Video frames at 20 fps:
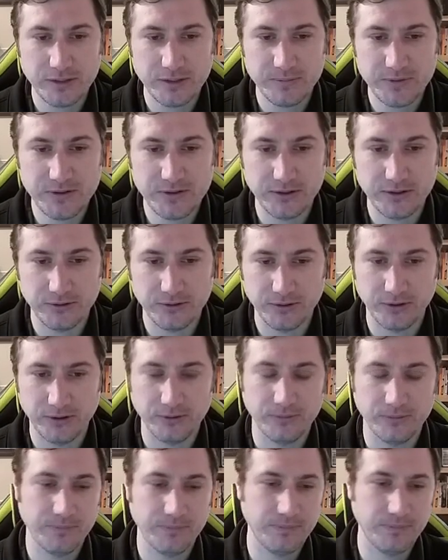0.
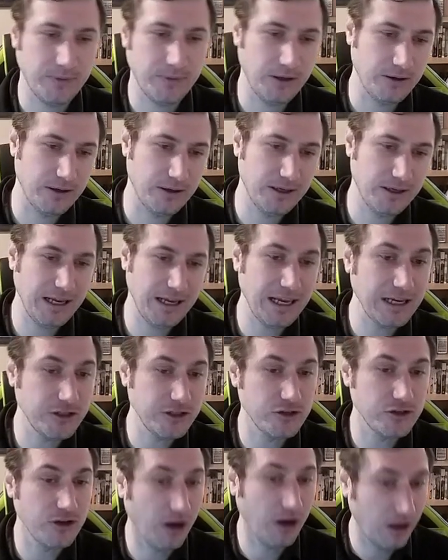All right,
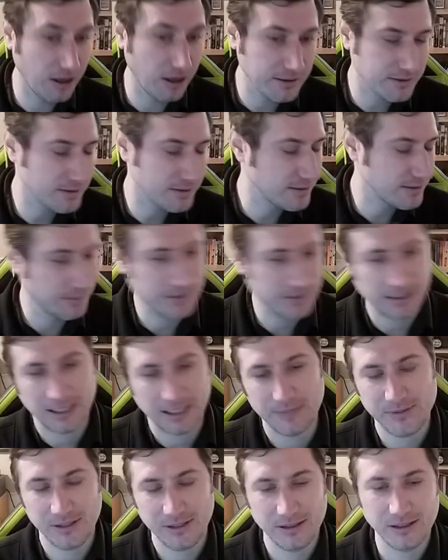H naught
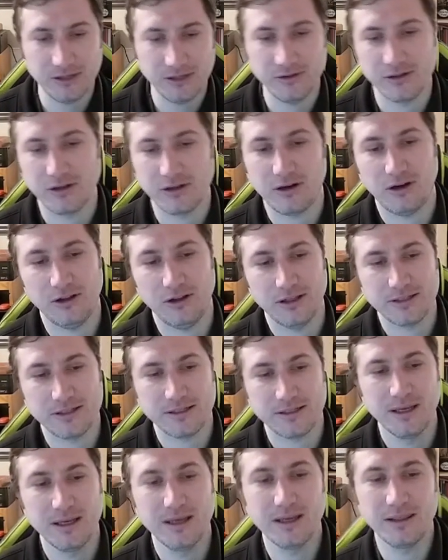sometimes, I think you could call it
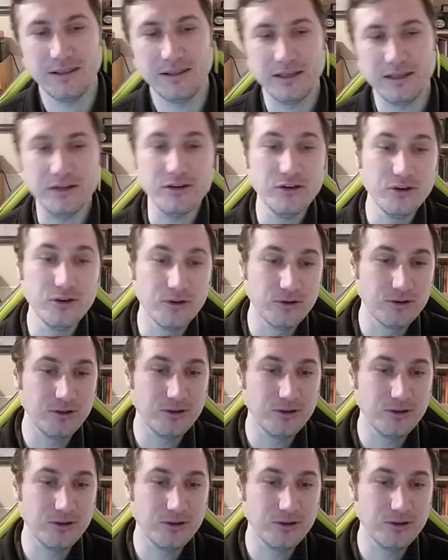the null